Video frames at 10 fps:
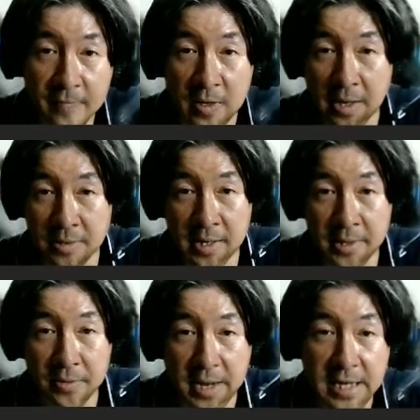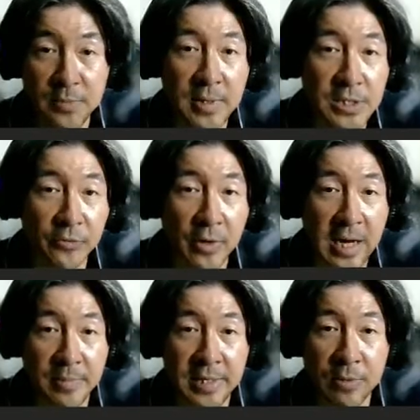And then its message for
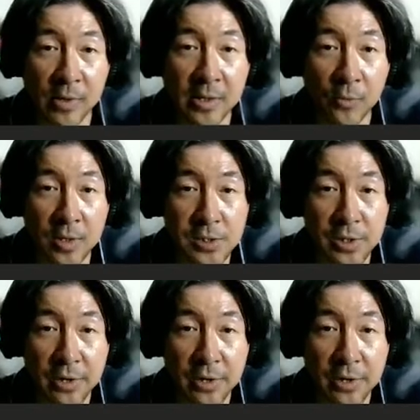APD1 was